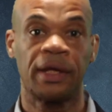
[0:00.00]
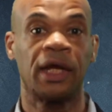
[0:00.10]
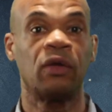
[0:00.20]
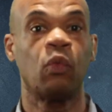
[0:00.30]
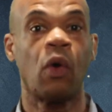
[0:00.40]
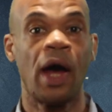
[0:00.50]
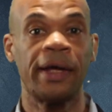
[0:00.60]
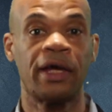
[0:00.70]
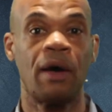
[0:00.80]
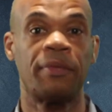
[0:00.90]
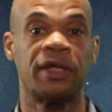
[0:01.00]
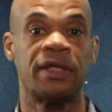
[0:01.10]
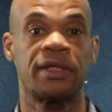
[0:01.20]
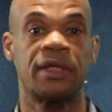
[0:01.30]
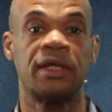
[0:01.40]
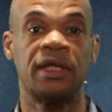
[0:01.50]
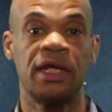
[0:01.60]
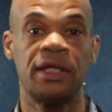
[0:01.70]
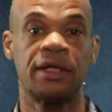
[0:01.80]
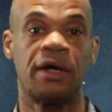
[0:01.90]
and why companies
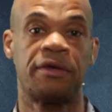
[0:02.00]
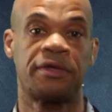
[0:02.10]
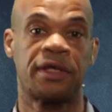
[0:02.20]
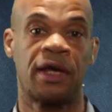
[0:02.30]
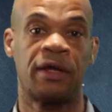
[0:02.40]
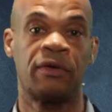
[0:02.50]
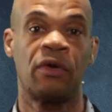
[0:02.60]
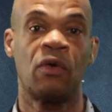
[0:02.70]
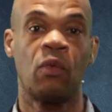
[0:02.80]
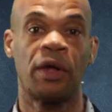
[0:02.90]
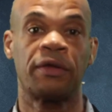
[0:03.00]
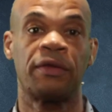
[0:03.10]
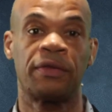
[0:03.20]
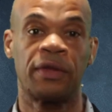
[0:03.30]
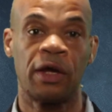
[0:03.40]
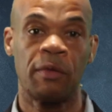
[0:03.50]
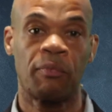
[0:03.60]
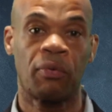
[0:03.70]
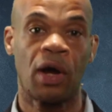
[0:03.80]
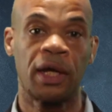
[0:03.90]
need to understand whether their
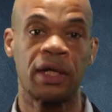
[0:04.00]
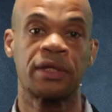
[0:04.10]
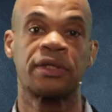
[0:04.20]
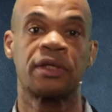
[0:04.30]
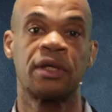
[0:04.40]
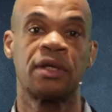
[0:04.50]
products,